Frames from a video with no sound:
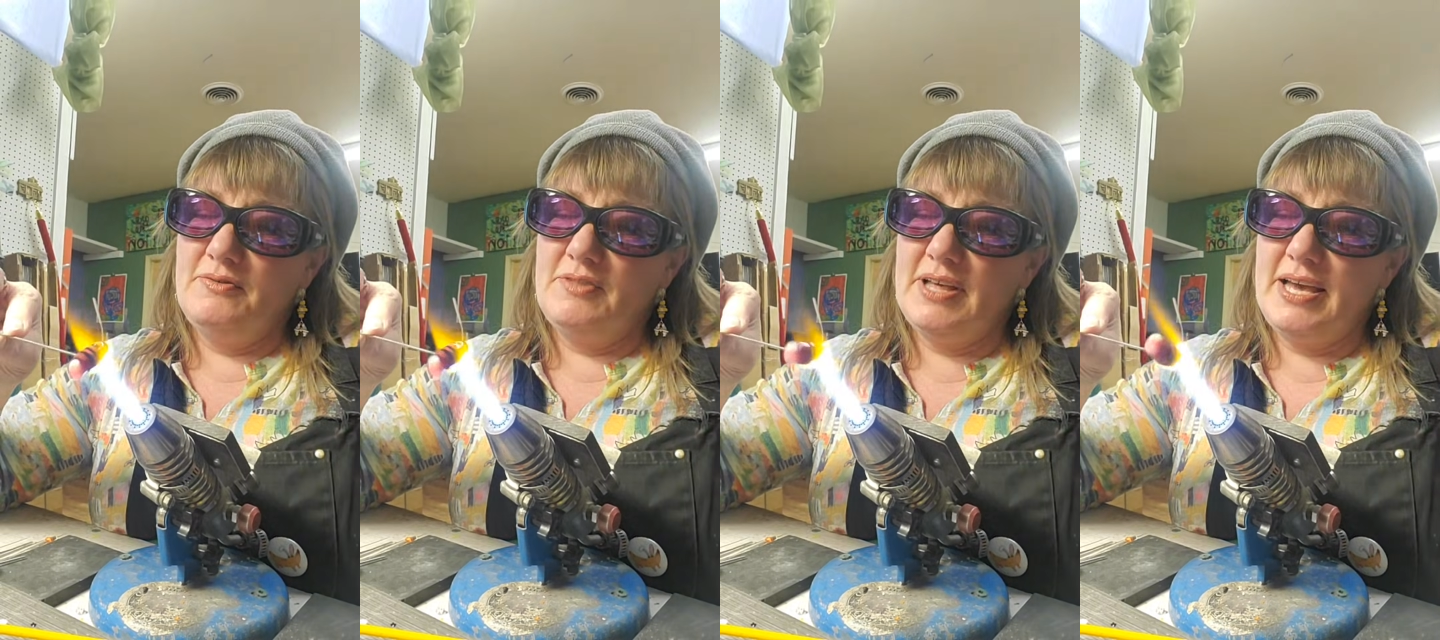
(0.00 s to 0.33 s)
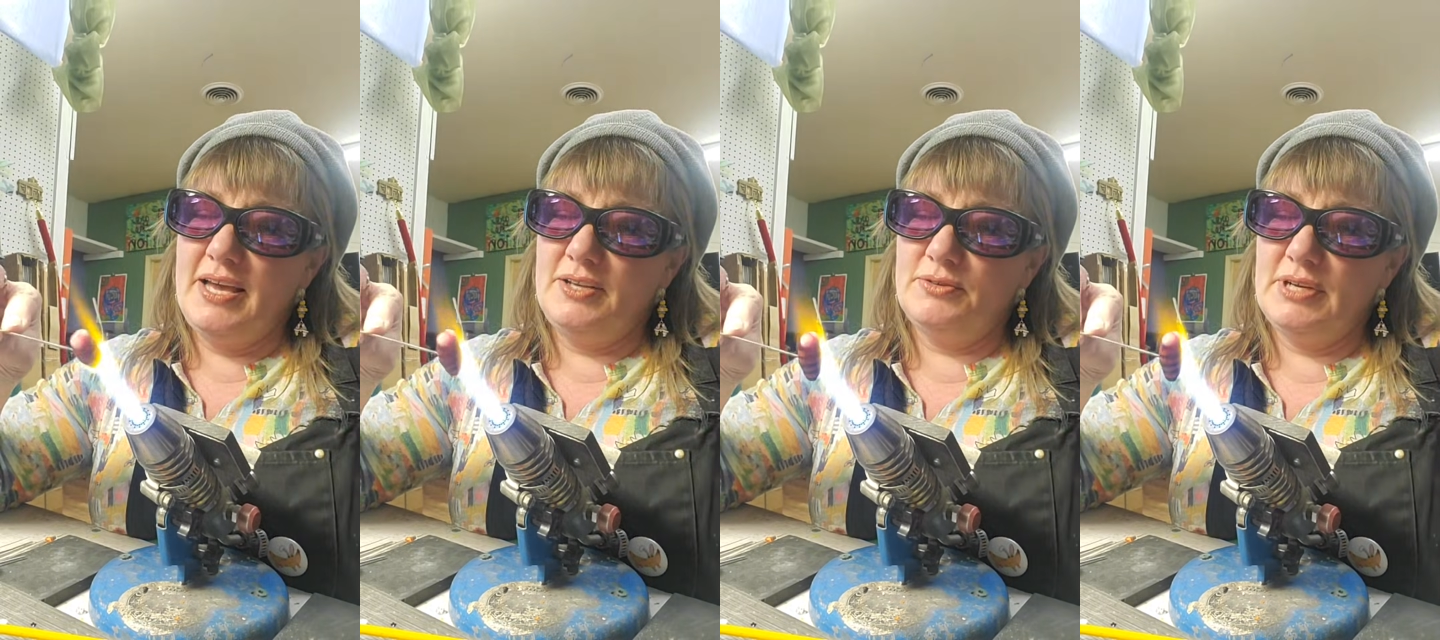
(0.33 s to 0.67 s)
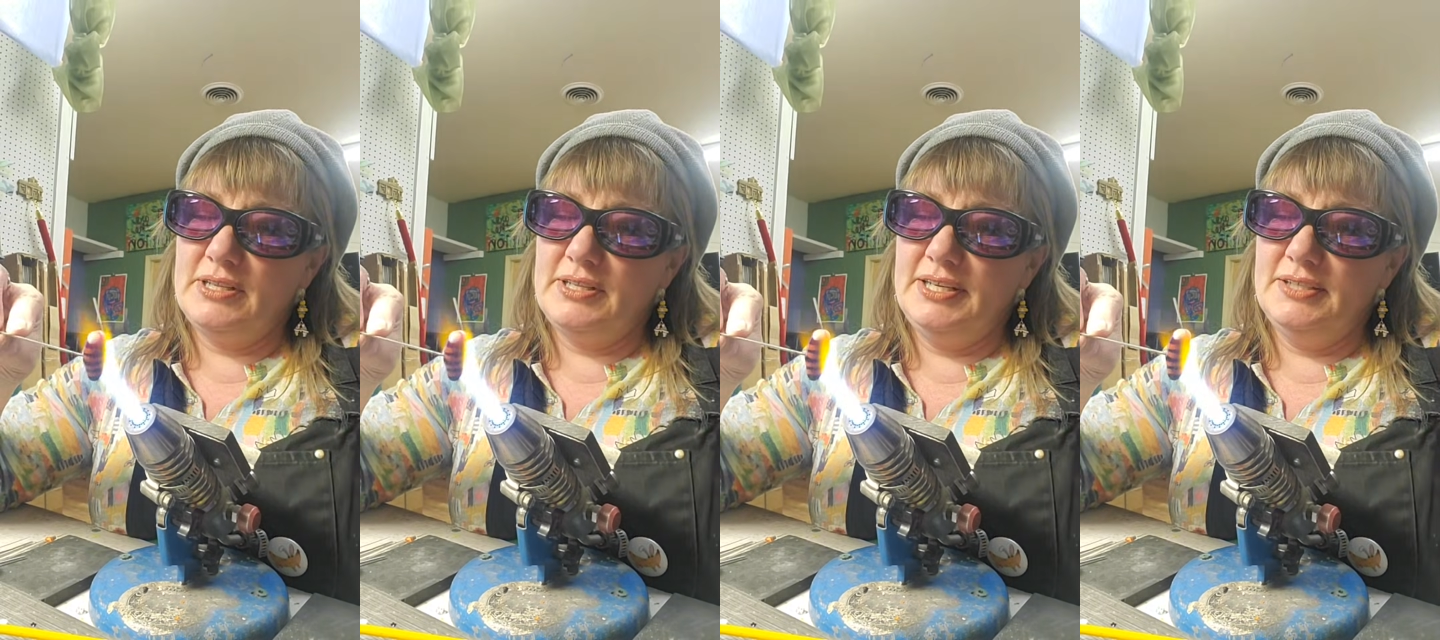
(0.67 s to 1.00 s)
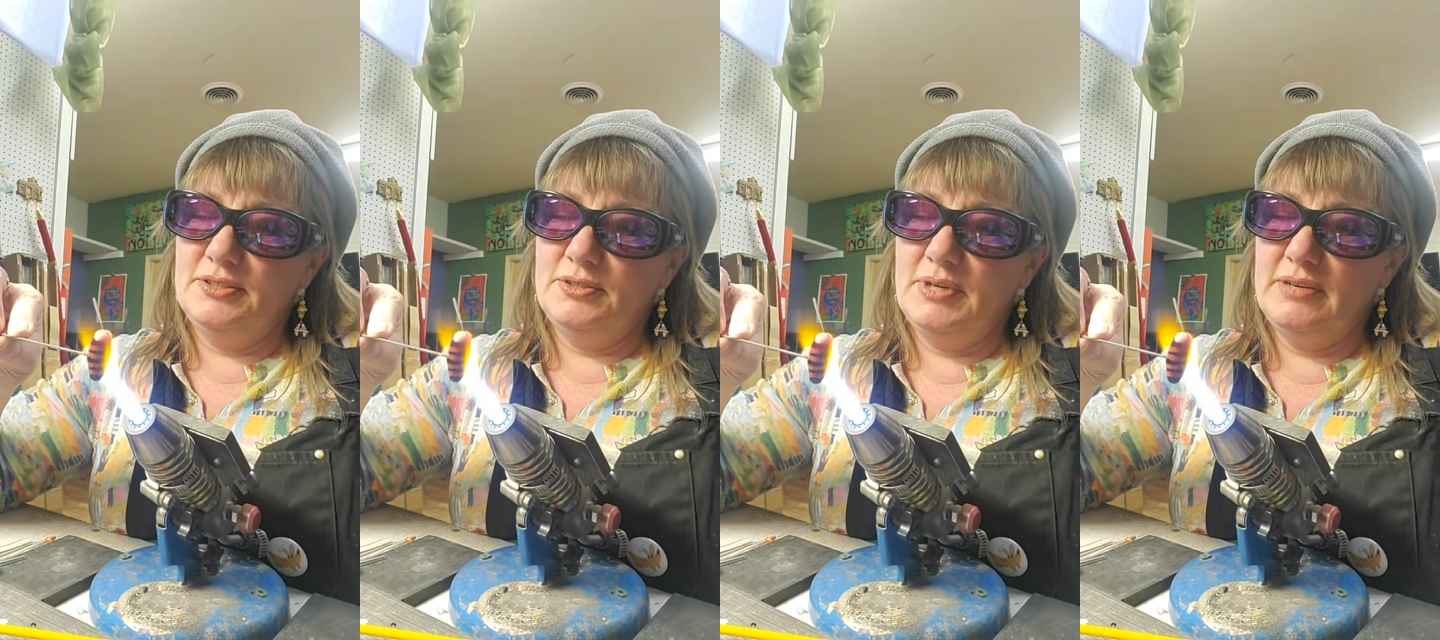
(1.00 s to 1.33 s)
flying directly
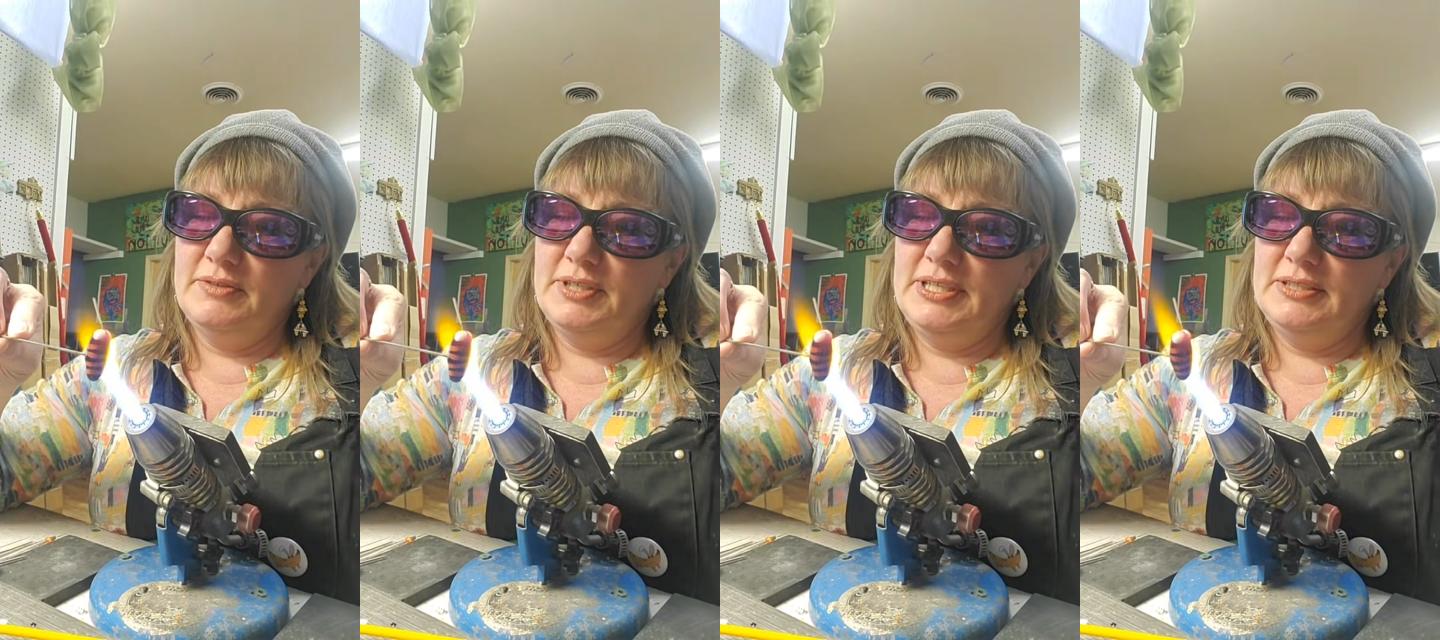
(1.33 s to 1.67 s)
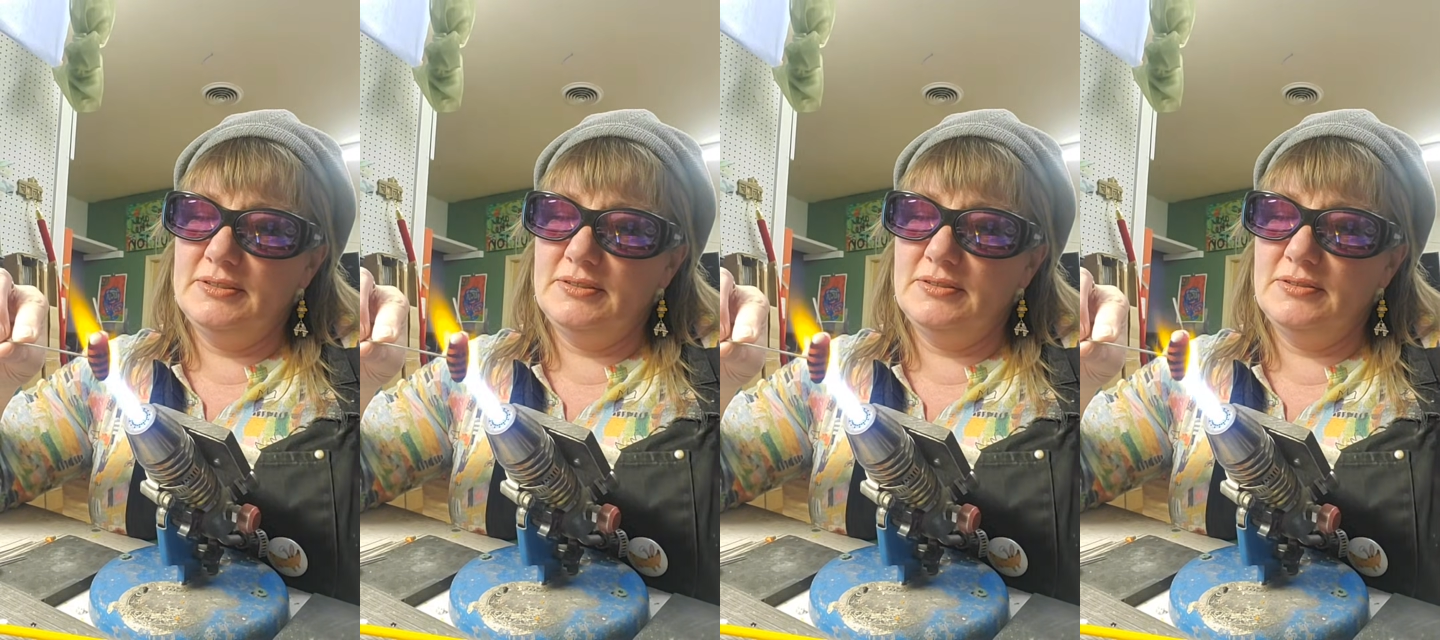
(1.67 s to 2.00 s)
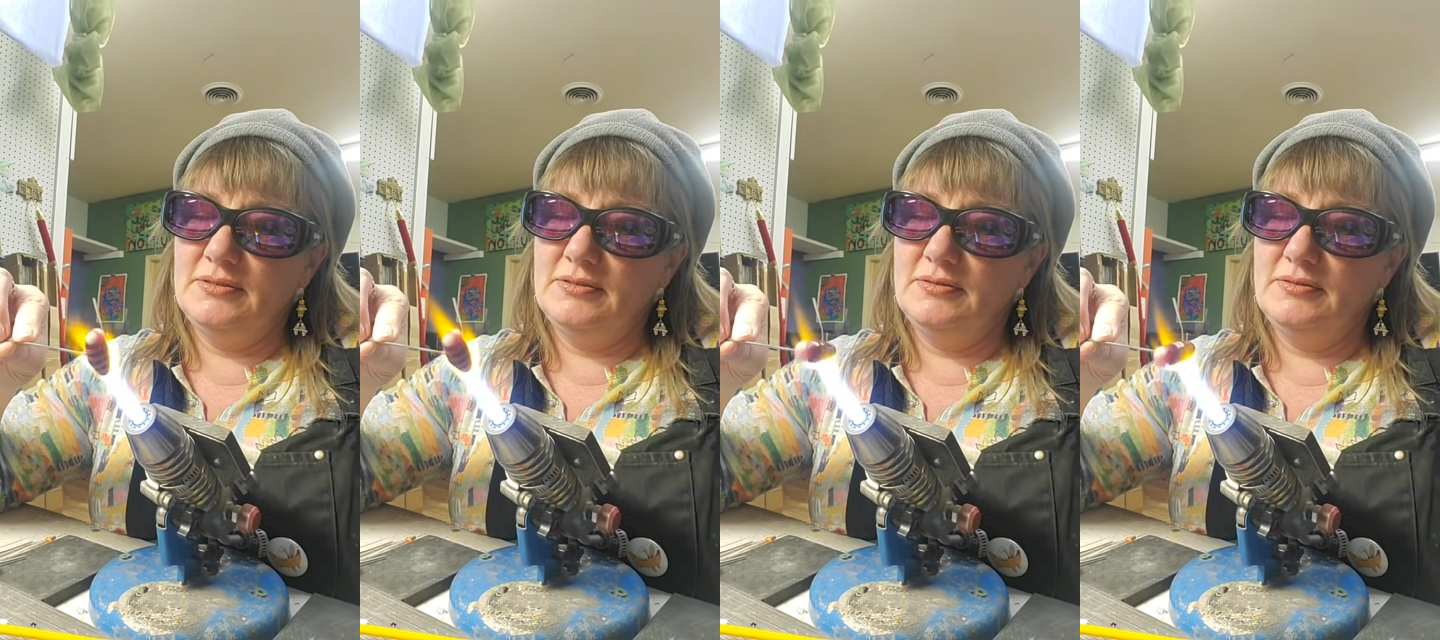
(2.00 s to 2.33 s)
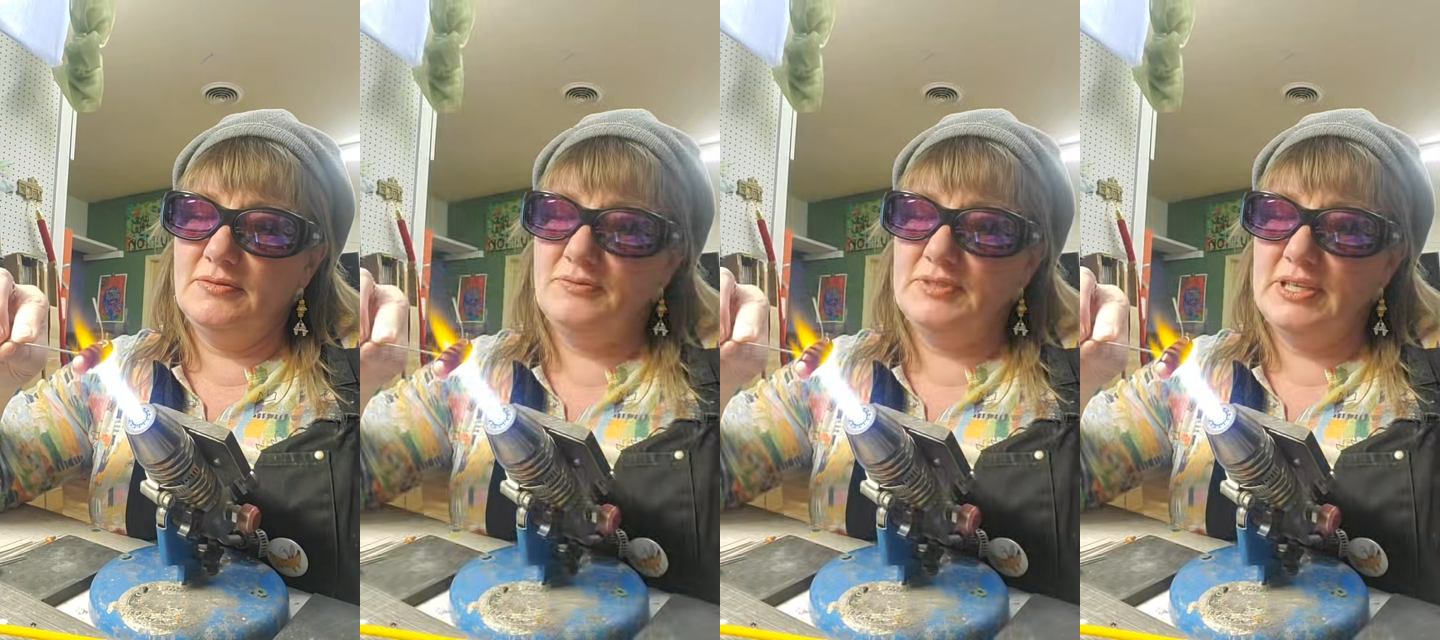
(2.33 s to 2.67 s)
into whatever he's
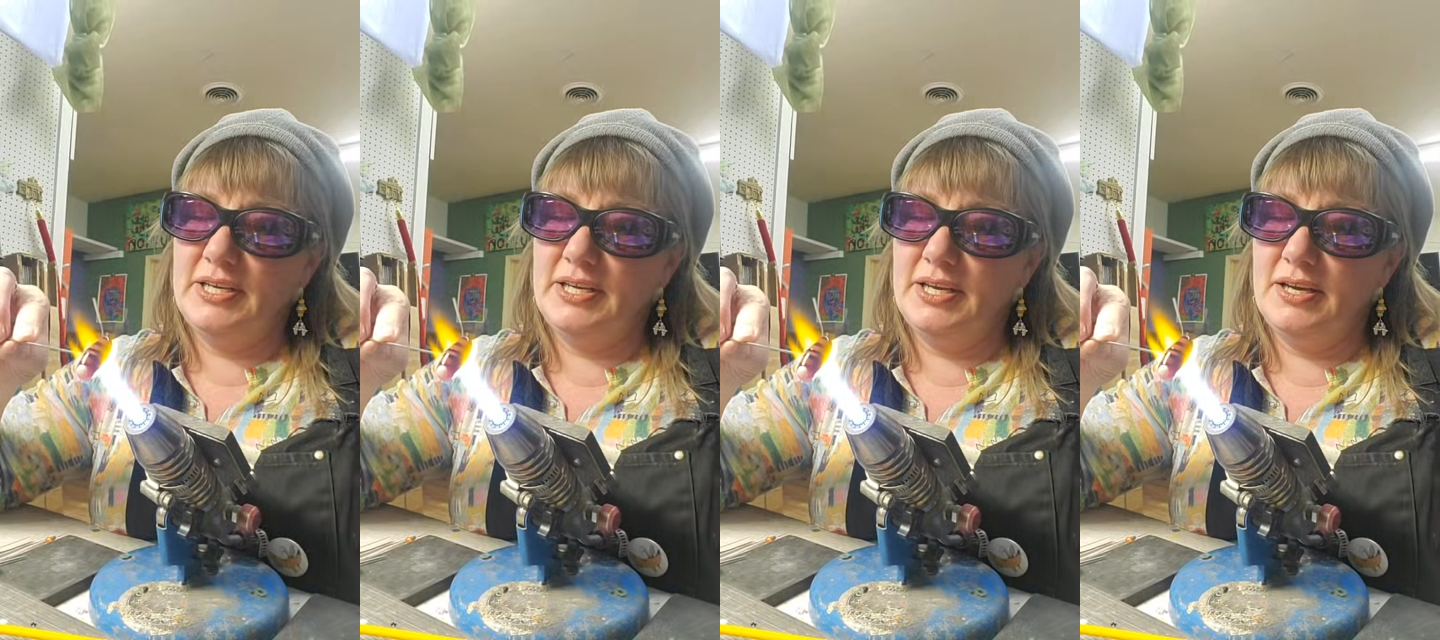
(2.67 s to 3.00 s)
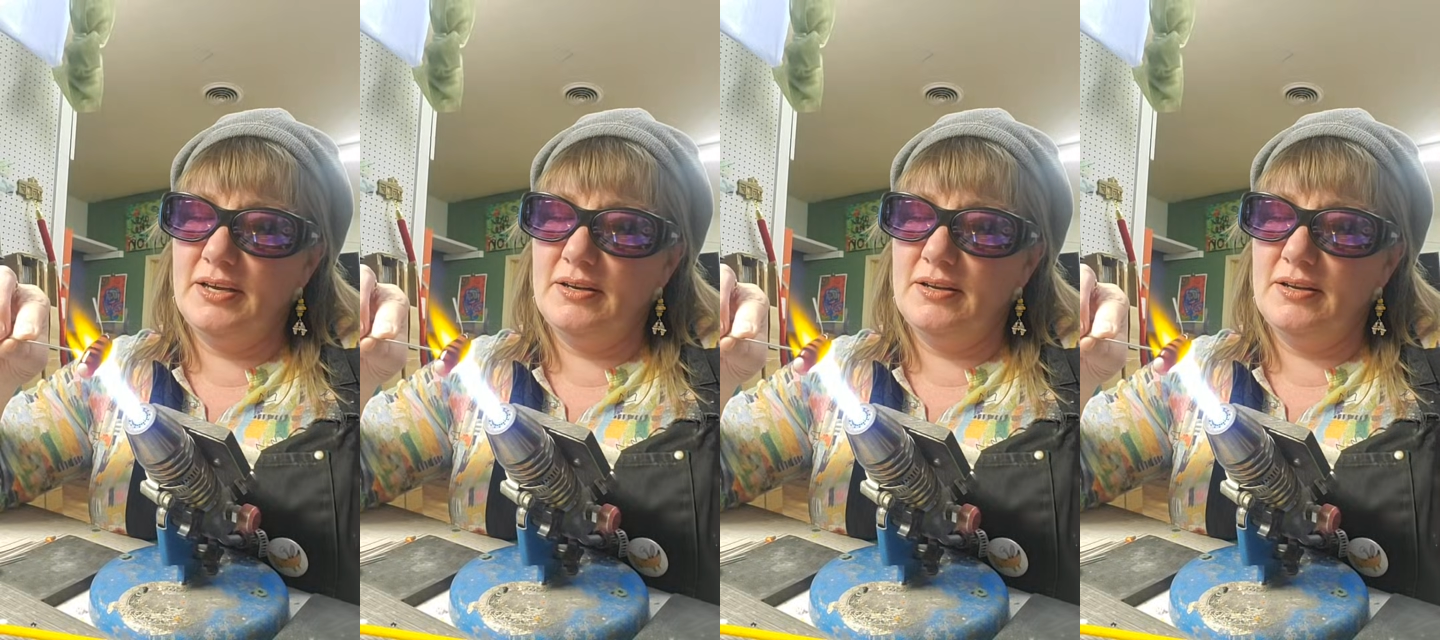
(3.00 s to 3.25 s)
flying at.